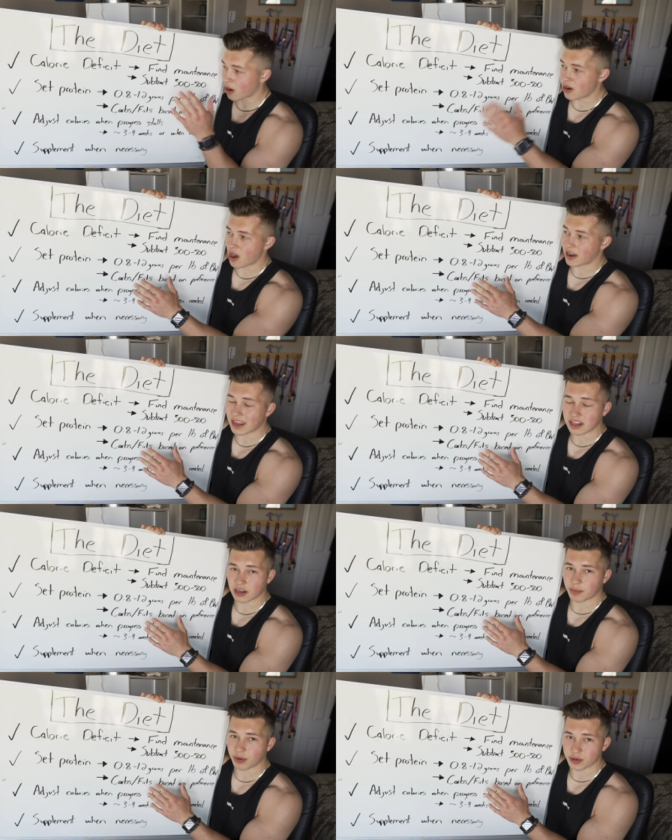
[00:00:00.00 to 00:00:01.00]
are not hitting
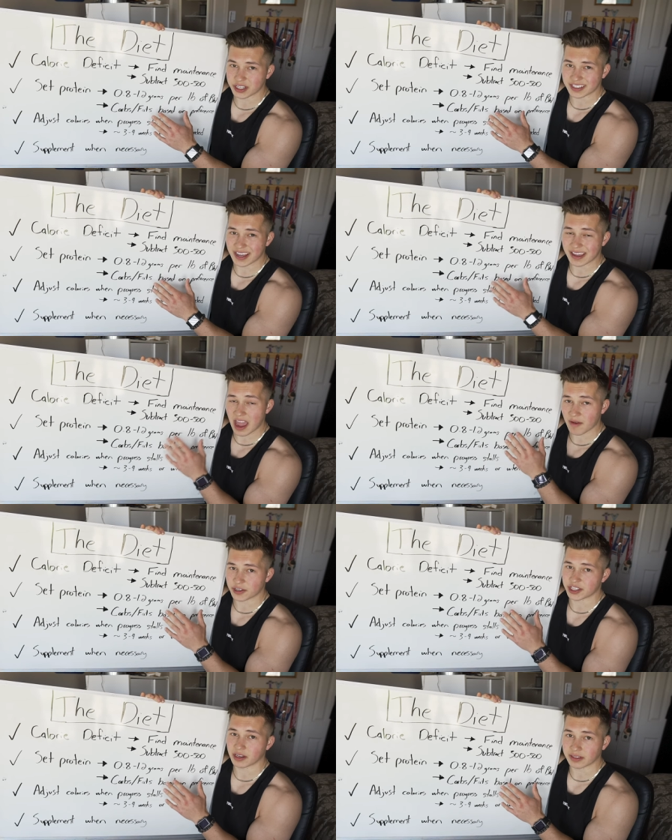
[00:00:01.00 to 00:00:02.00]
their protein take
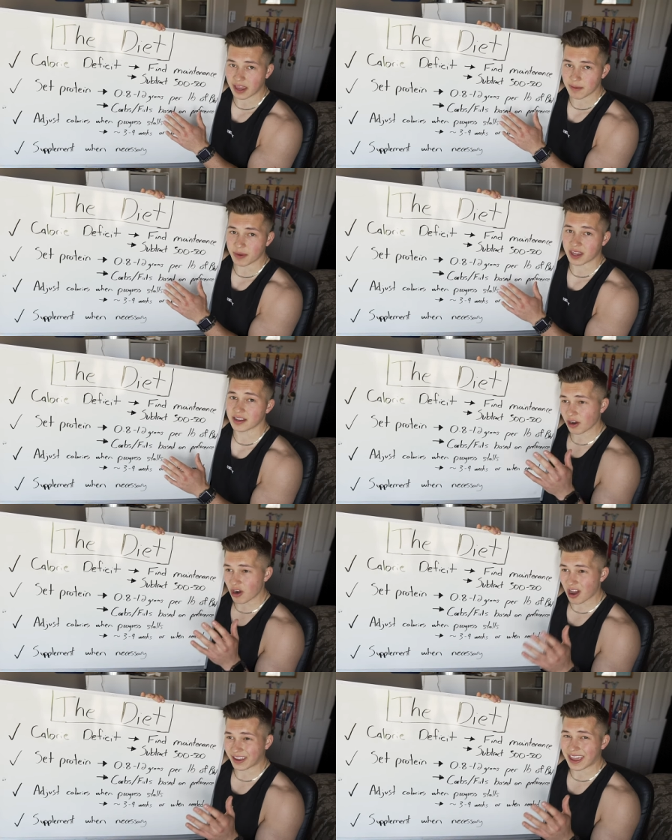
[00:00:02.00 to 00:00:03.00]
every single day because they're
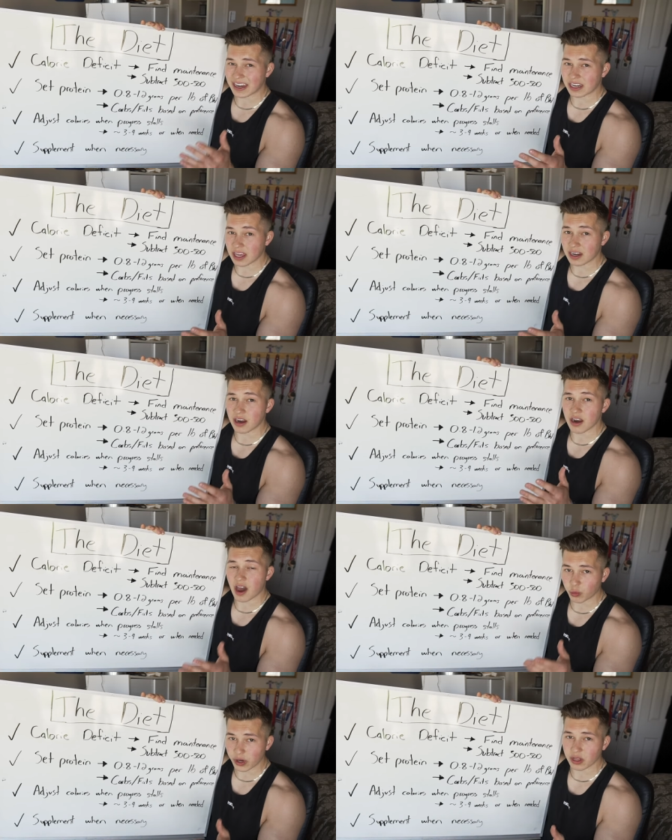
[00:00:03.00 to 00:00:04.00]
not getting in
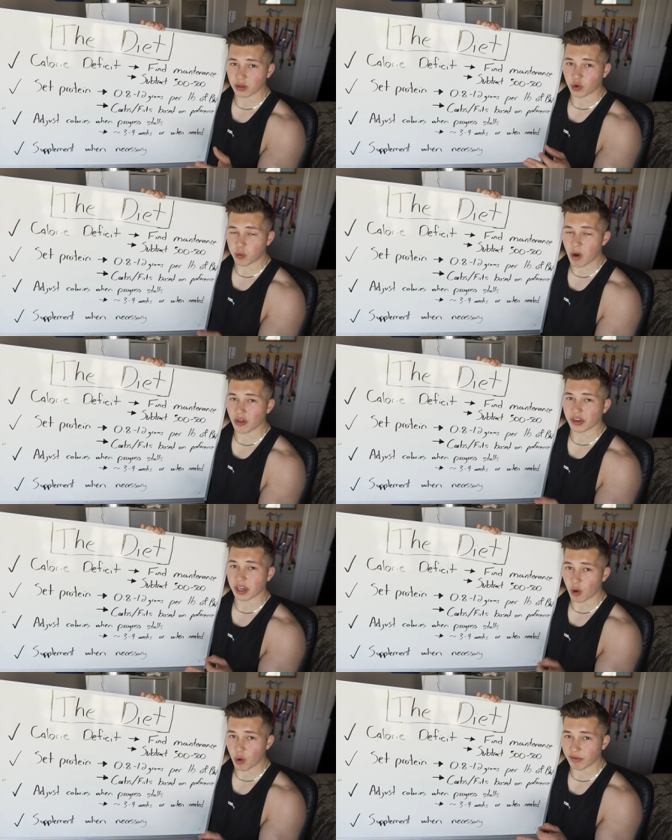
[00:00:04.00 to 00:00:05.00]
enough real quality
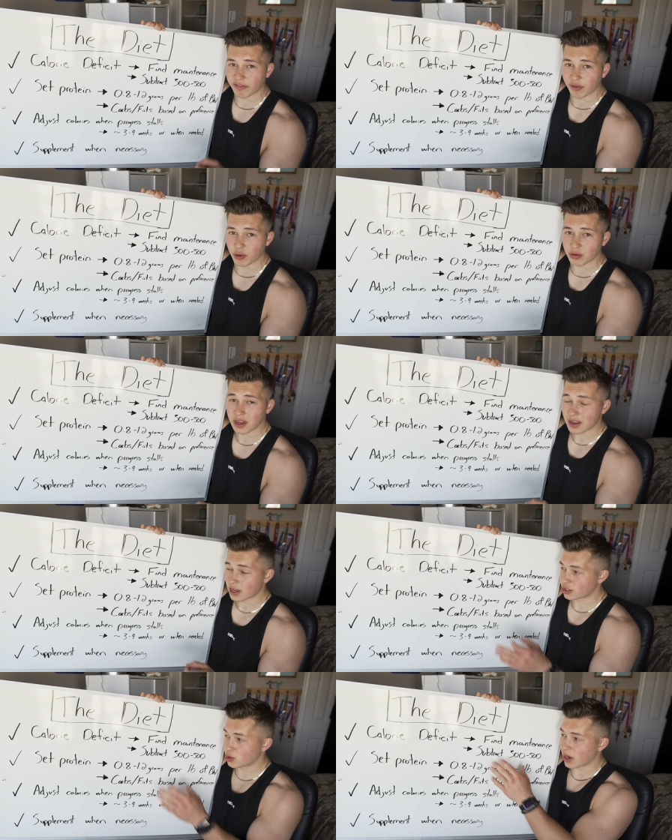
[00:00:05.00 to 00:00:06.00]
whole food
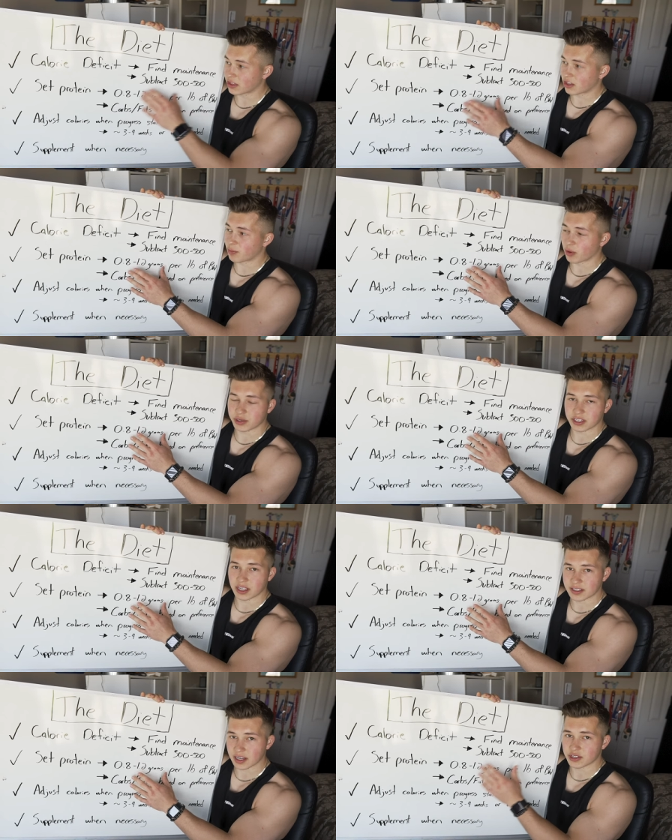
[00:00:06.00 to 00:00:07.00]
to hit their protein
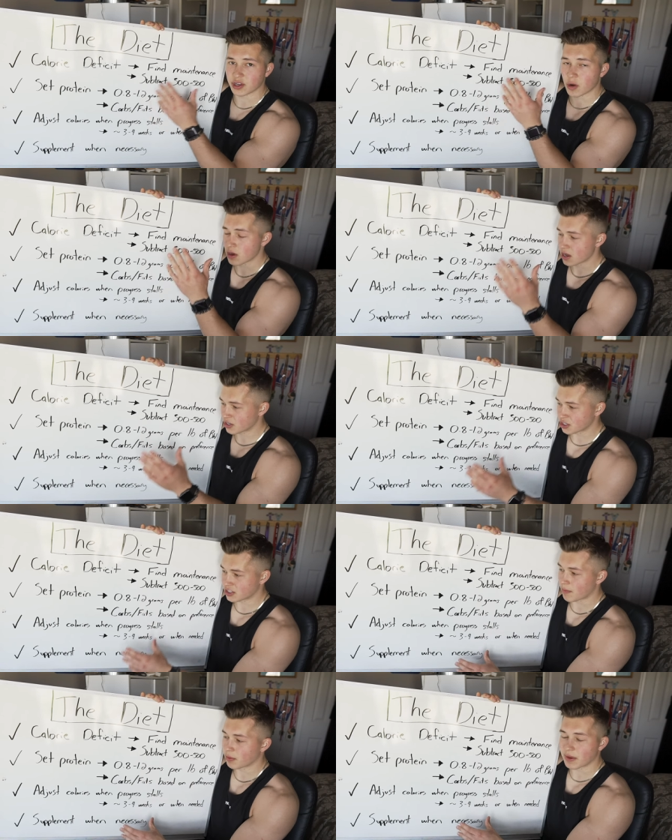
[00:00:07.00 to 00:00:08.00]
intake. So just
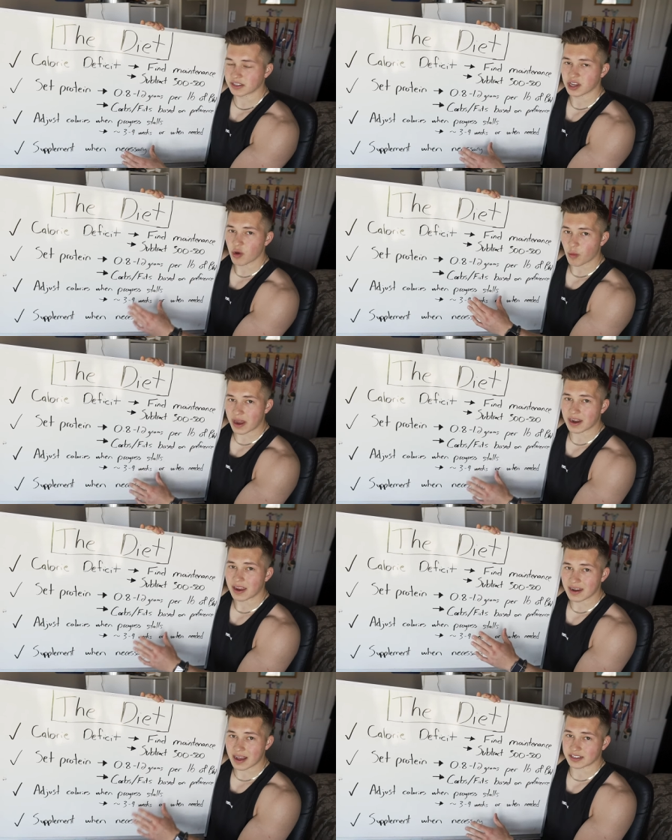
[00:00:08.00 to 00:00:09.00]
supplement when
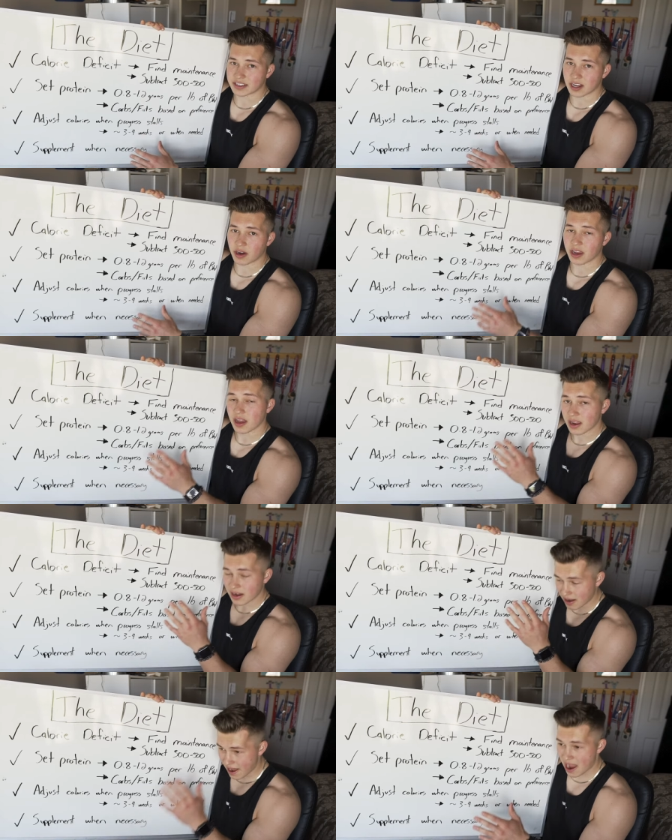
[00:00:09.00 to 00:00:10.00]
necessary.
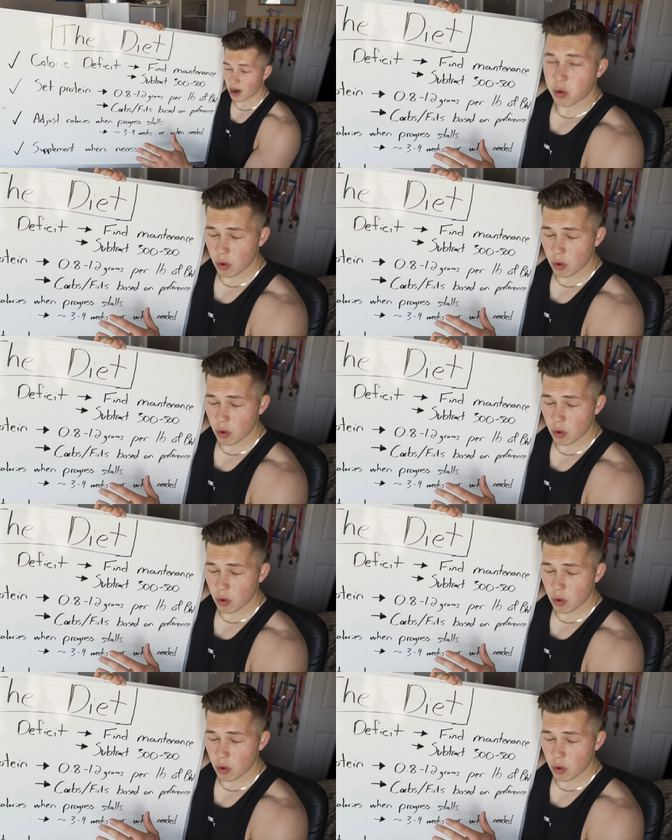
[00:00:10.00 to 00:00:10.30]
Now,